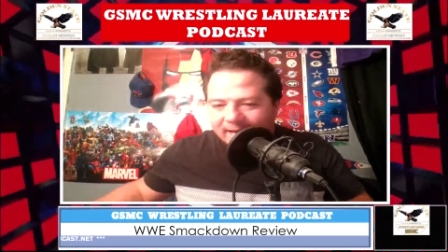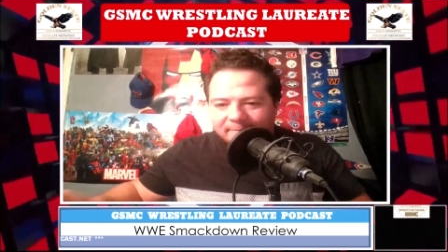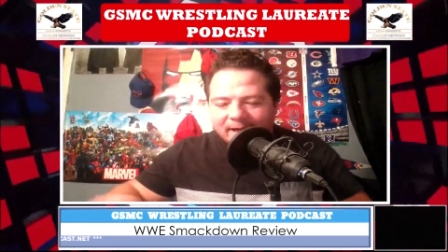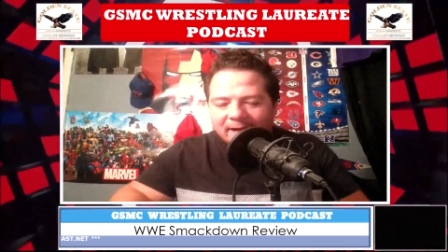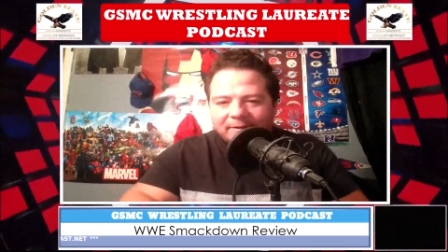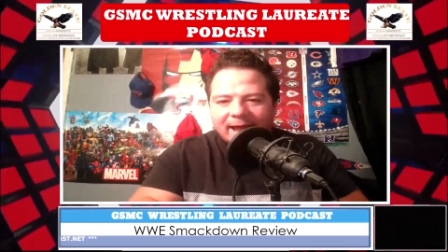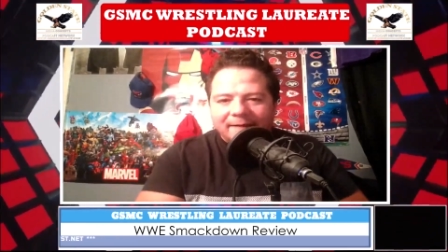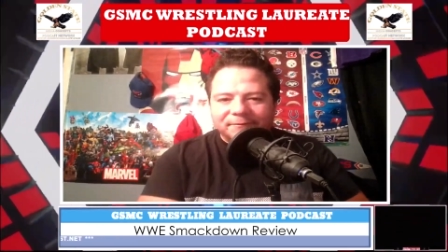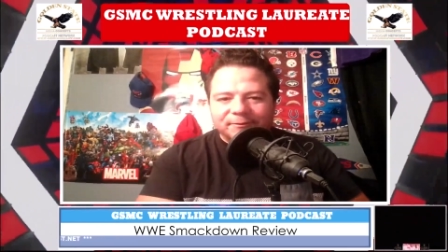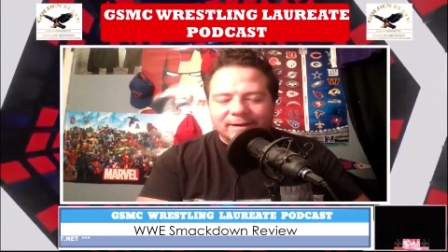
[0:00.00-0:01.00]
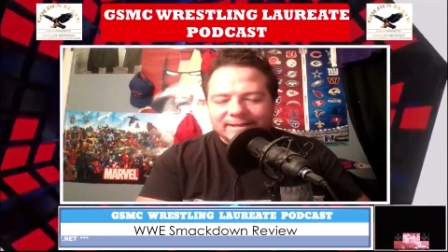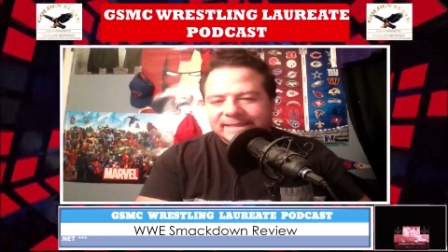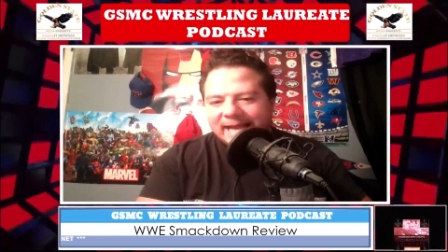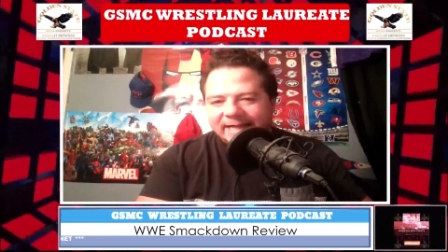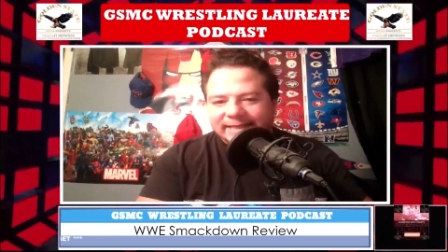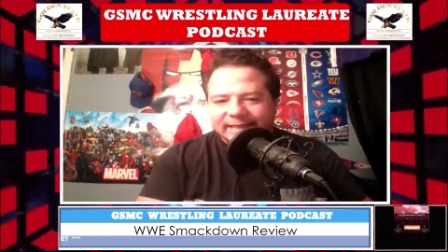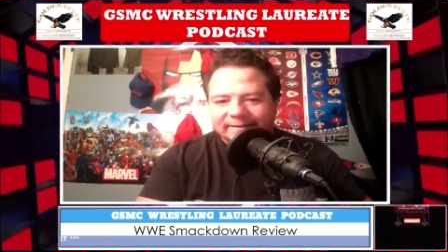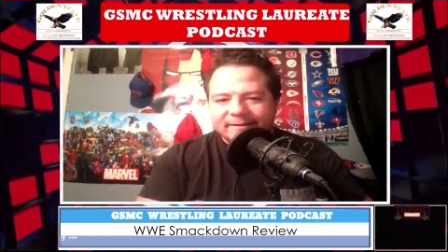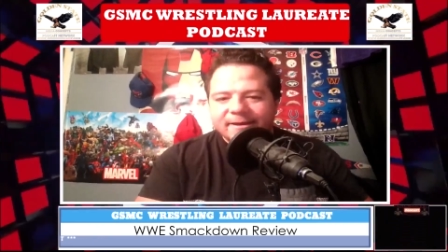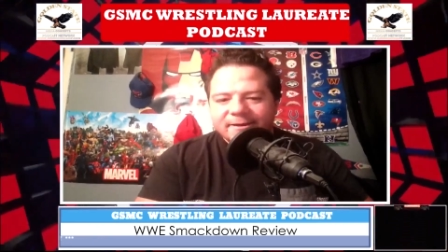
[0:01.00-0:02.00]
came out after
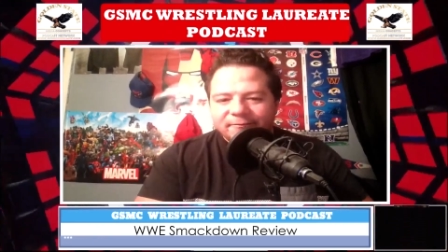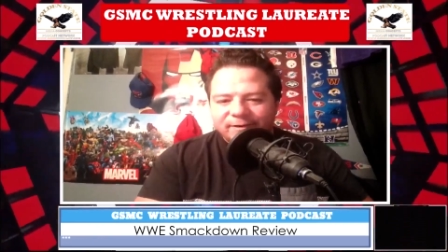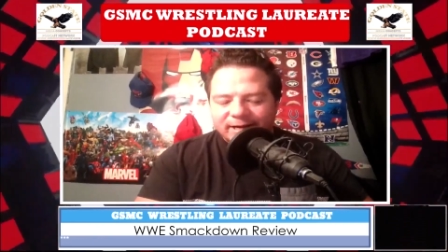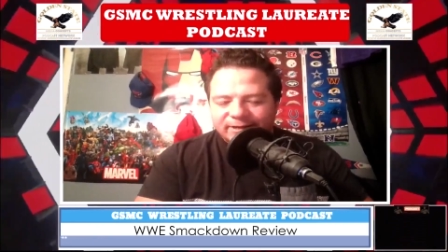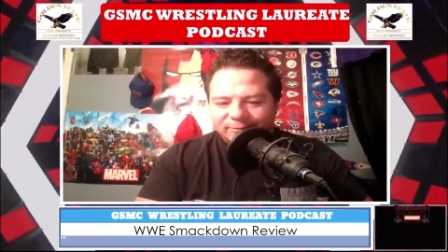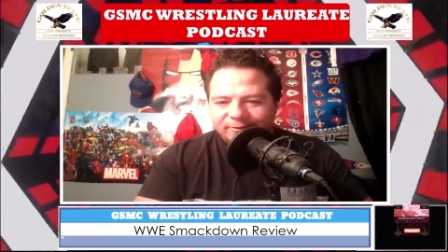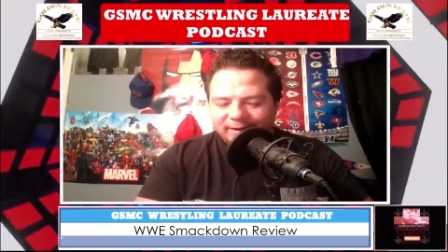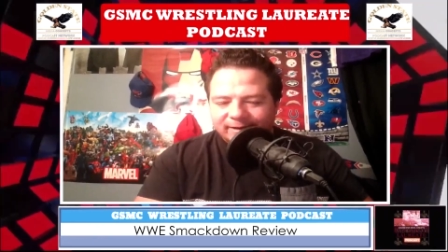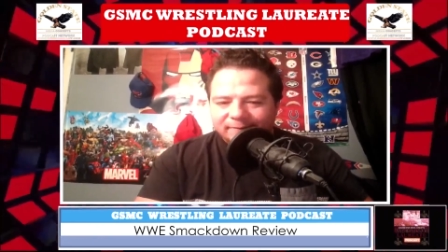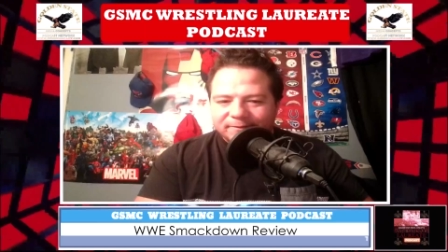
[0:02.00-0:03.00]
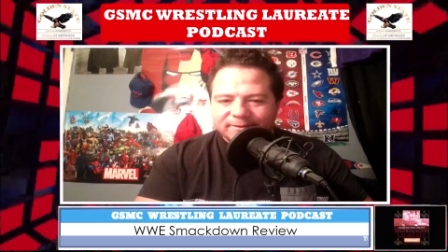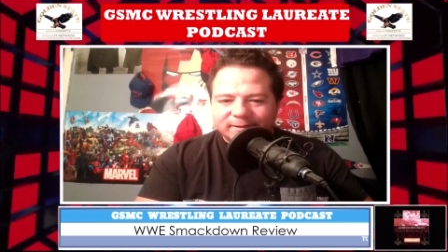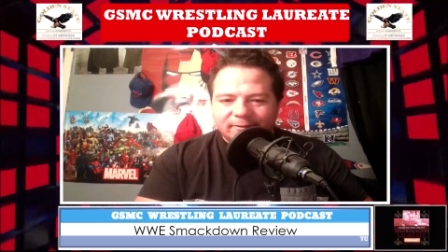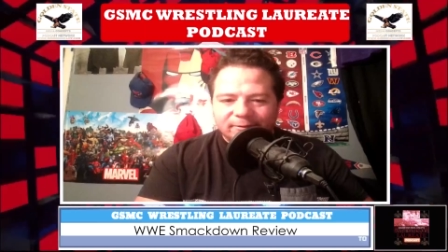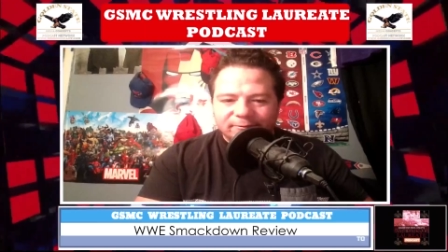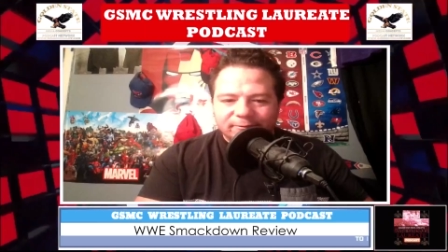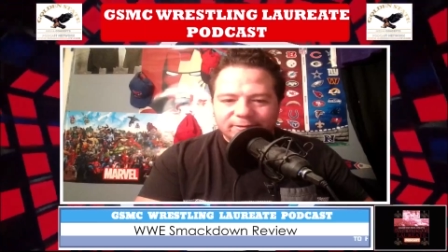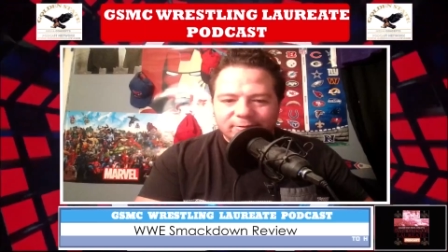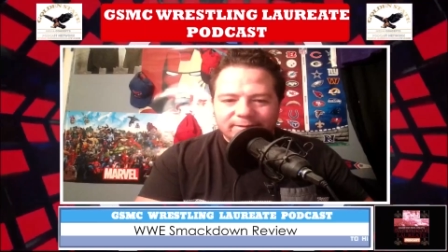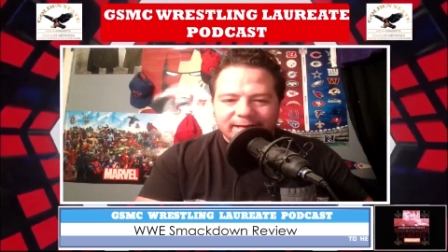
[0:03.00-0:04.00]
attacking Randy Orton, and you saw Gunther
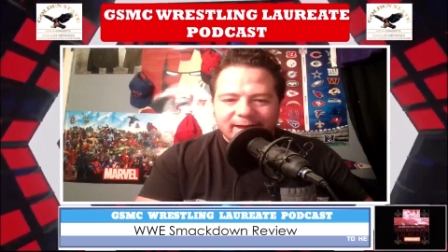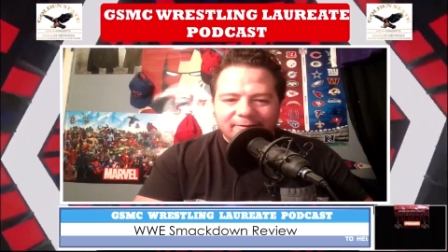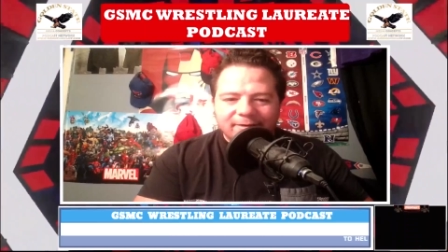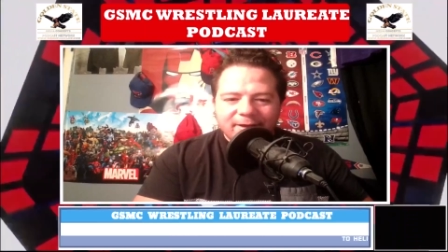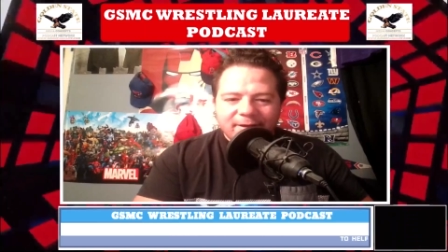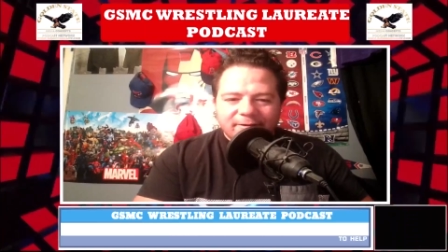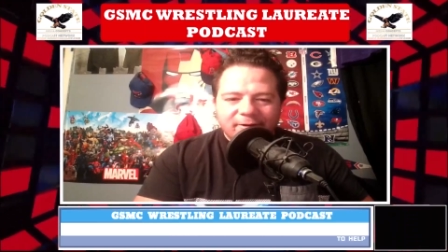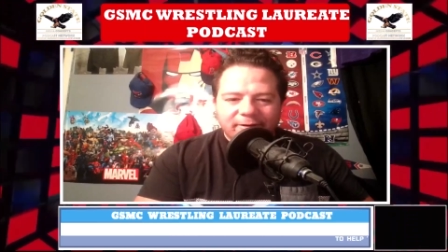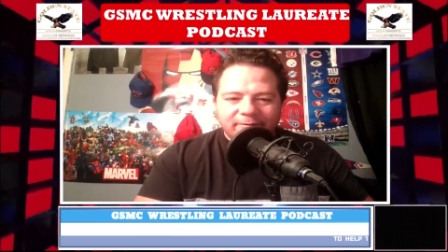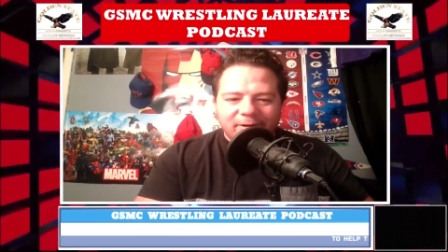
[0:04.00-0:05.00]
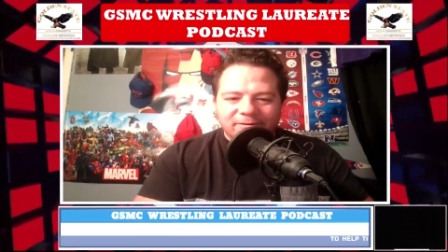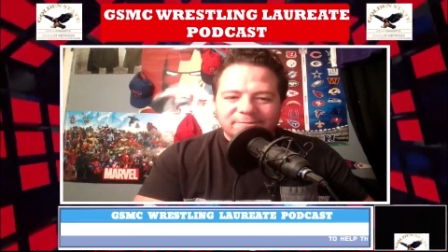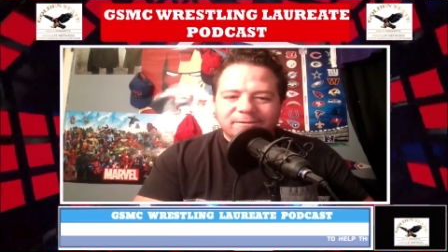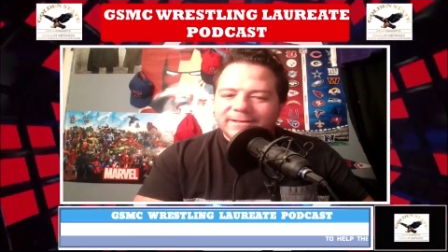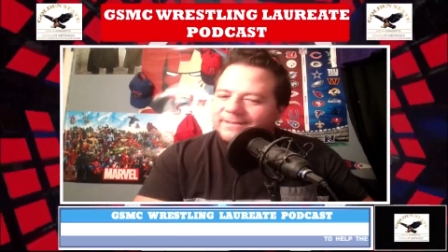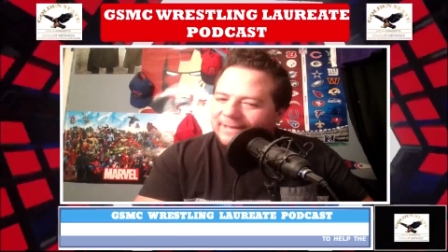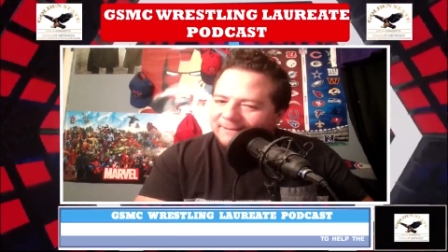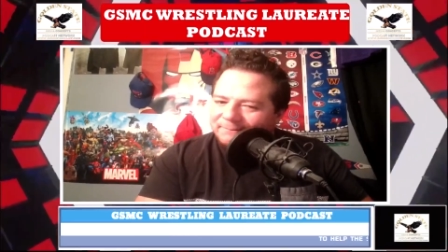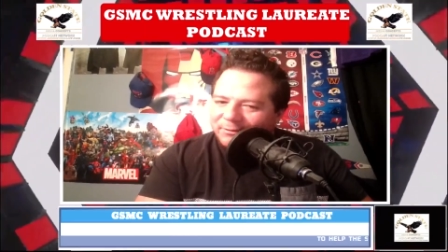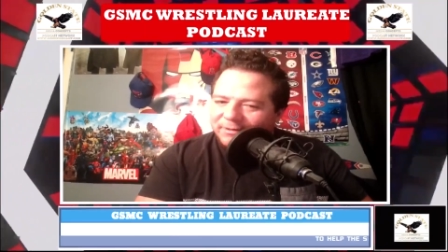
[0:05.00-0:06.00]
choking out Cody Rhodes once
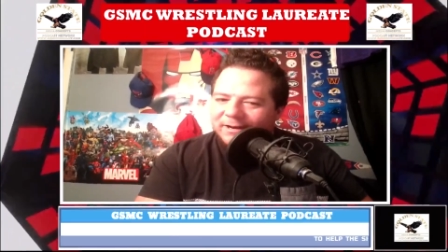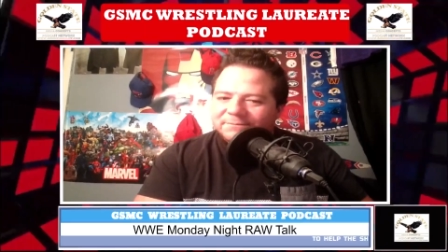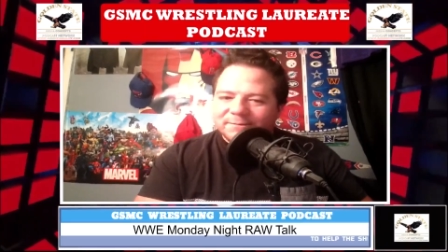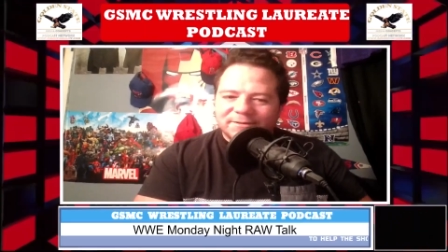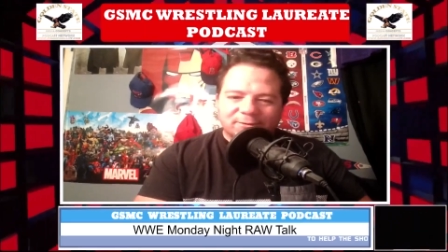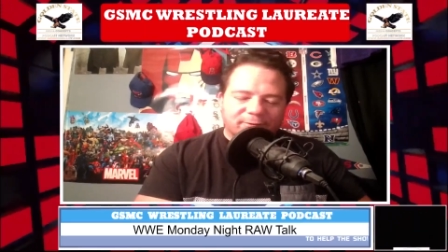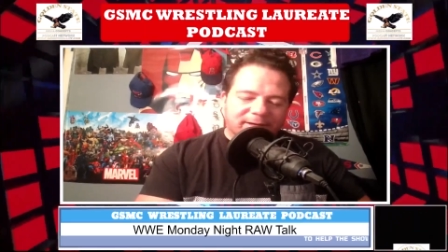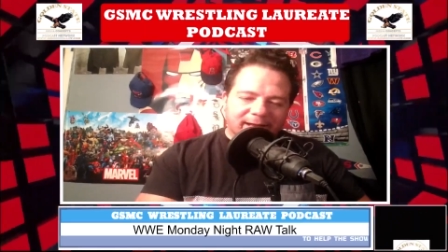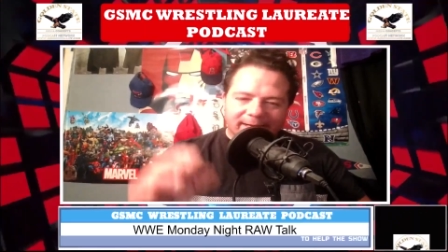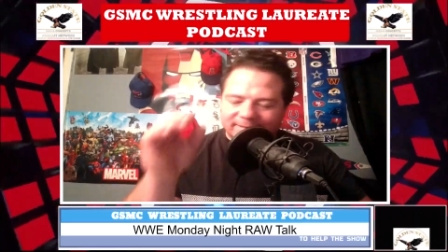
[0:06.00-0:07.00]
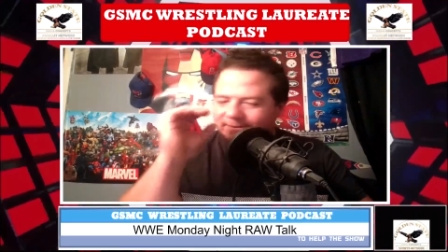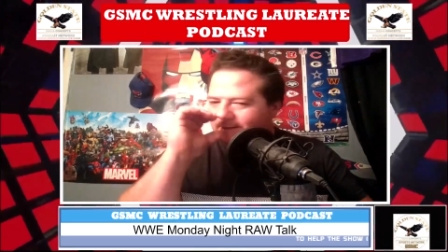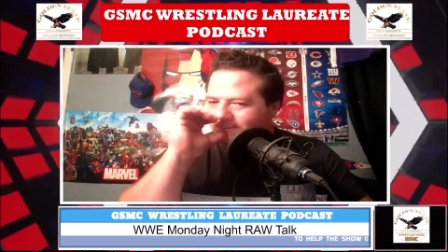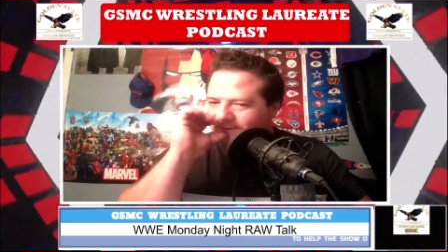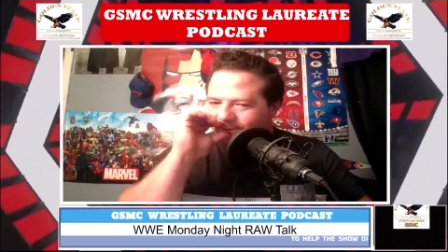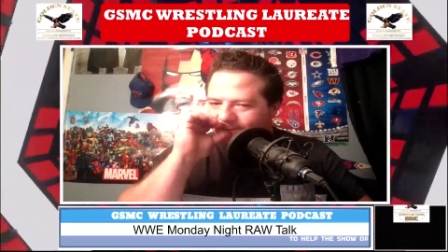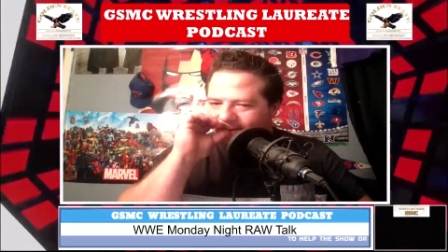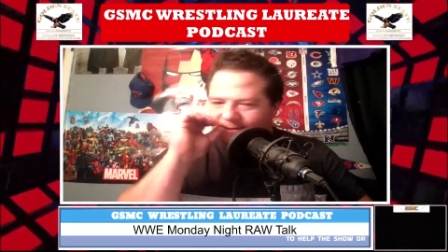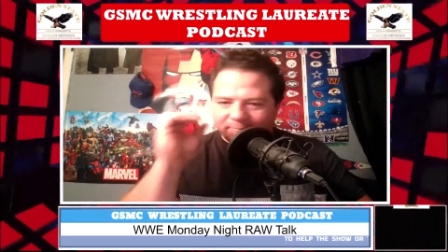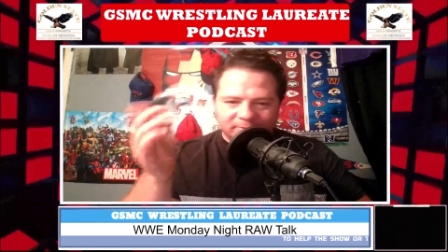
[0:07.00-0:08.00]
again, building up some storylines up to
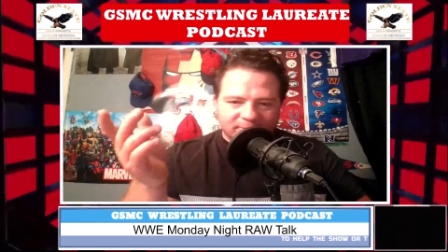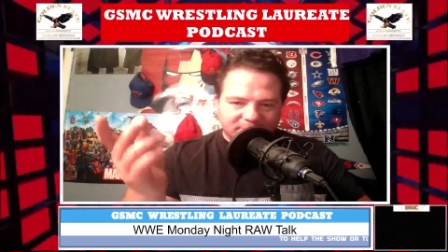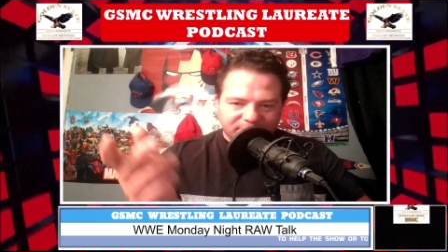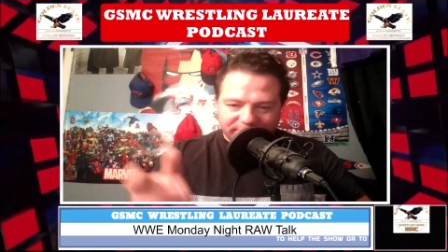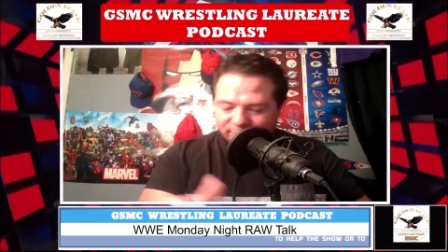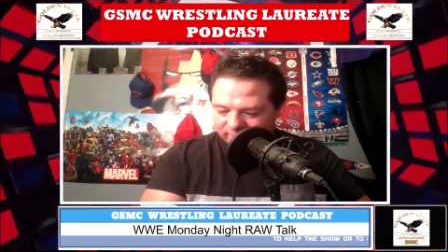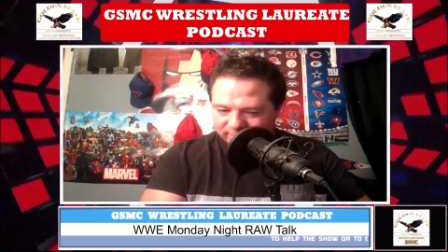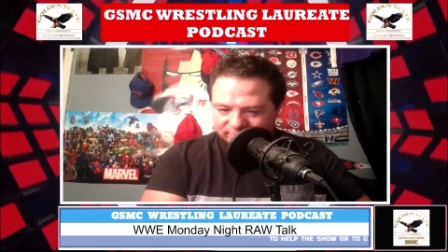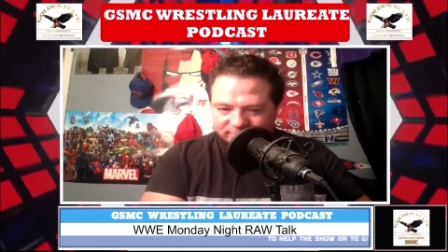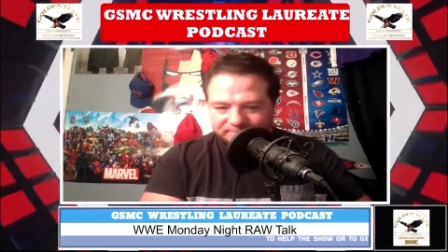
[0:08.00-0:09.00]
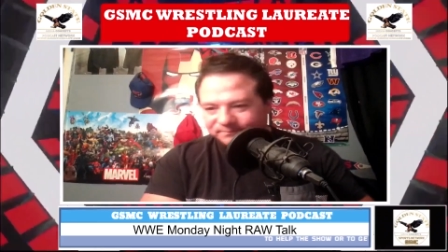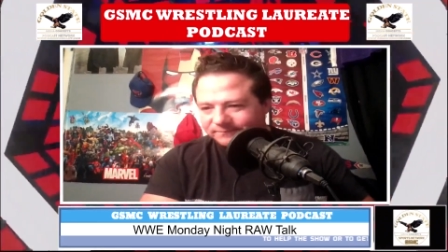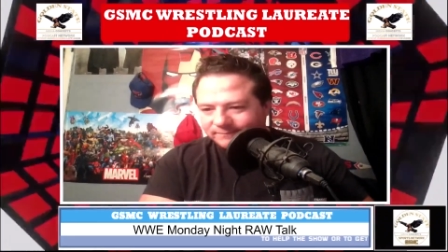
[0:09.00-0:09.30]
uh, WWE Crown Jewel.